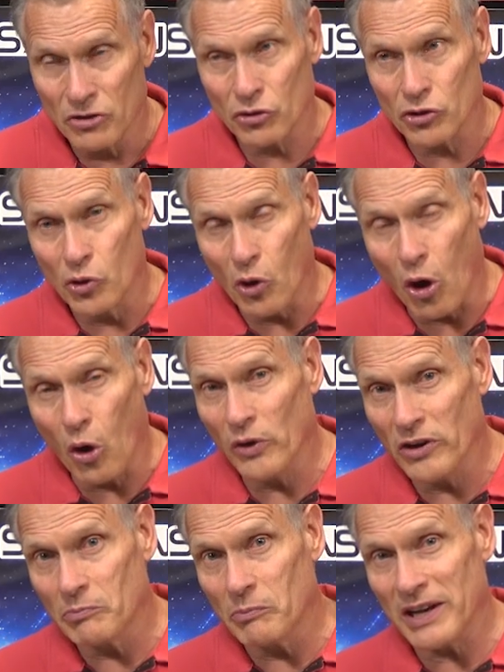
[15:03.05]
So you
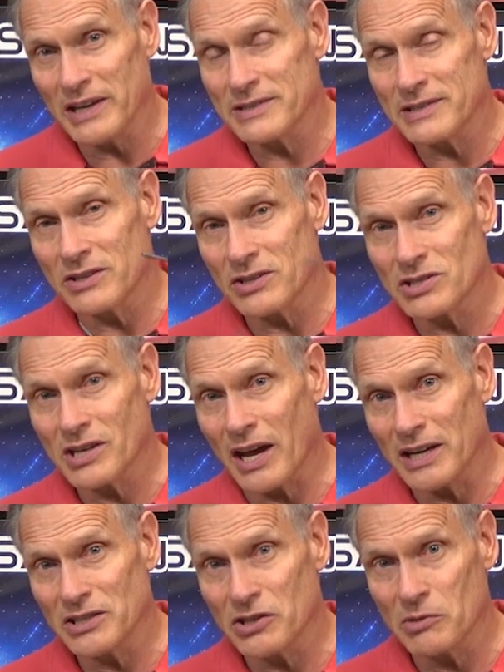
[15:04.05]
always base the
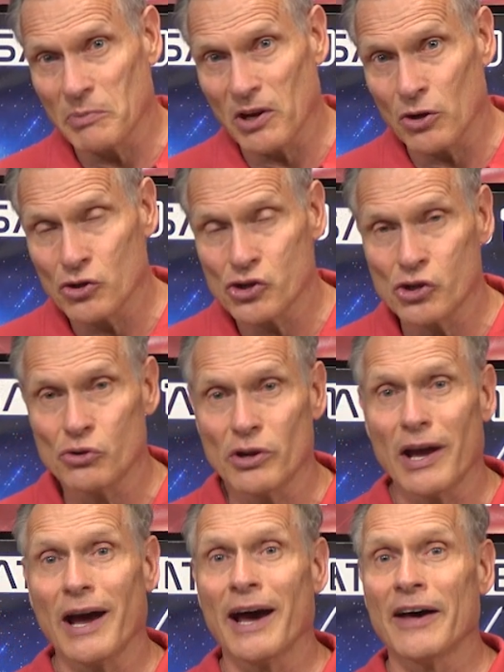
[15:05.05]
size of the parachute
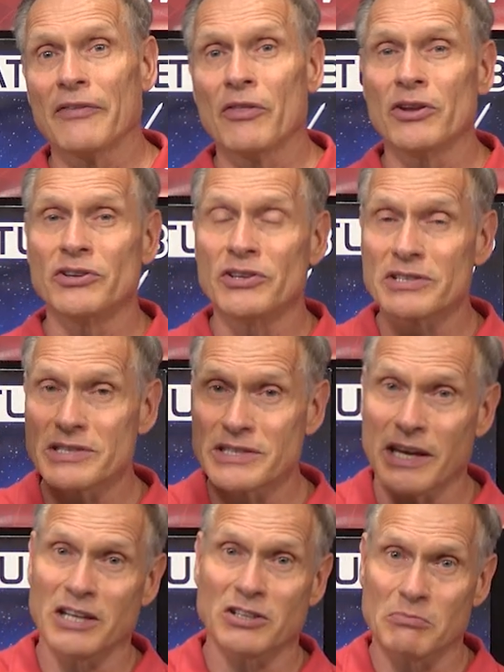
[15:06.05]
on the
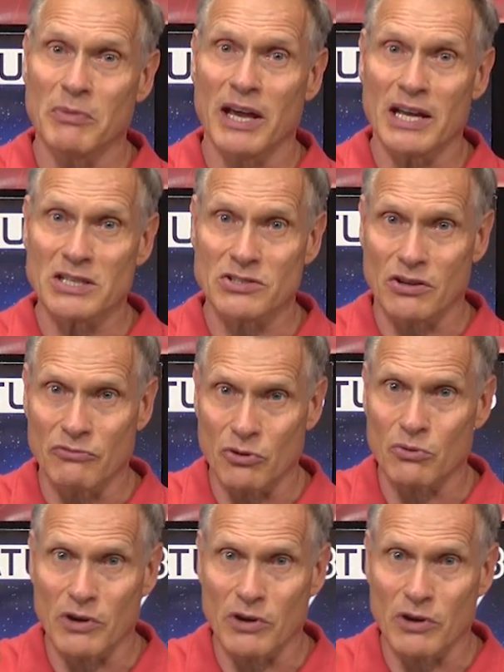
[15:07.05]
descent mass of the